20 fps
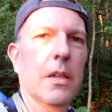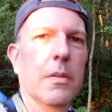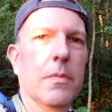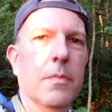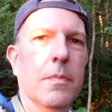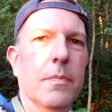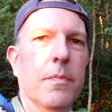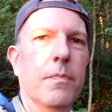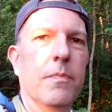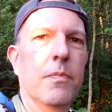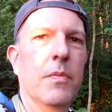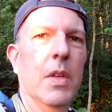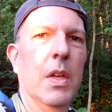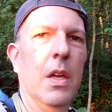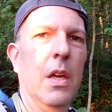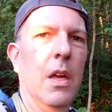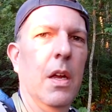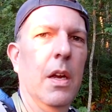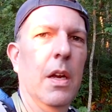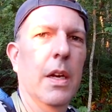a
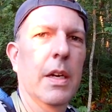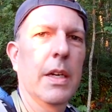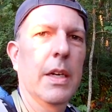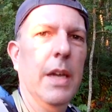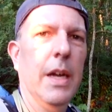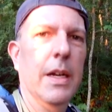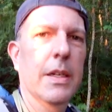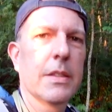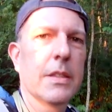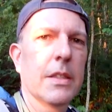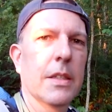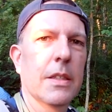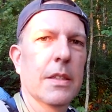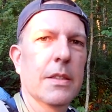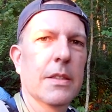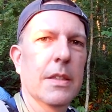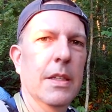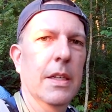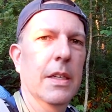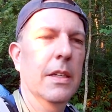constant
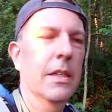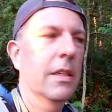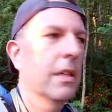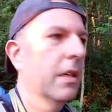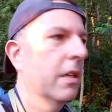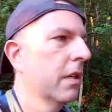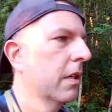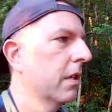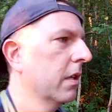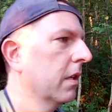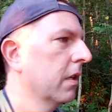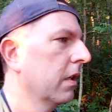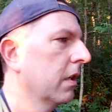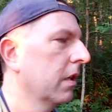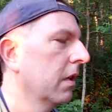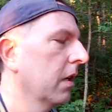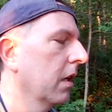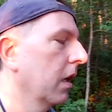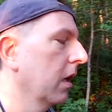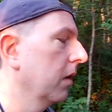ascent
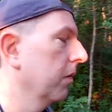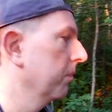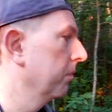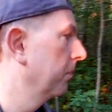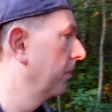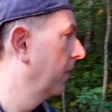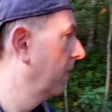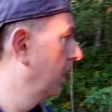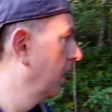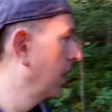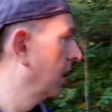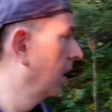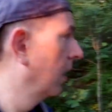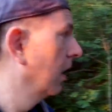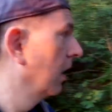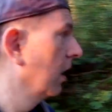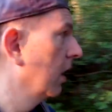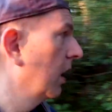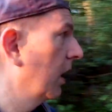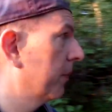
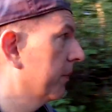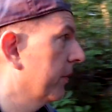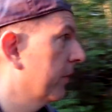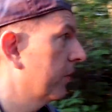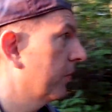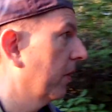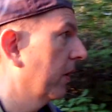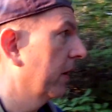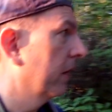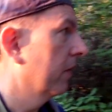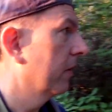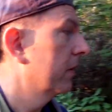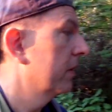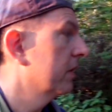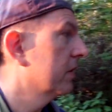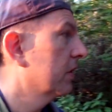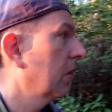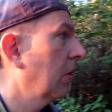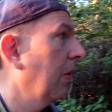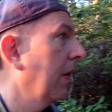up the trail.
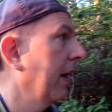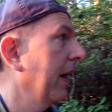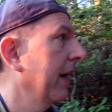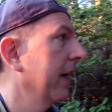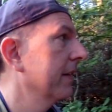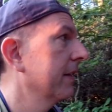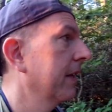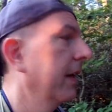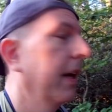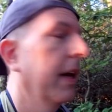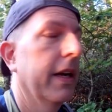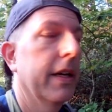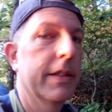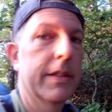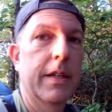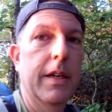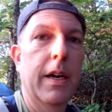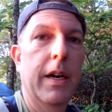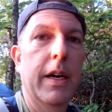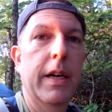It's quiet today.
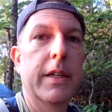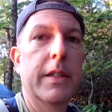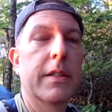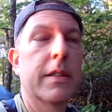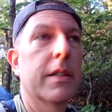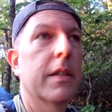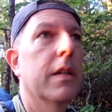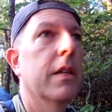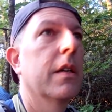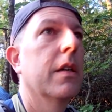It's nice.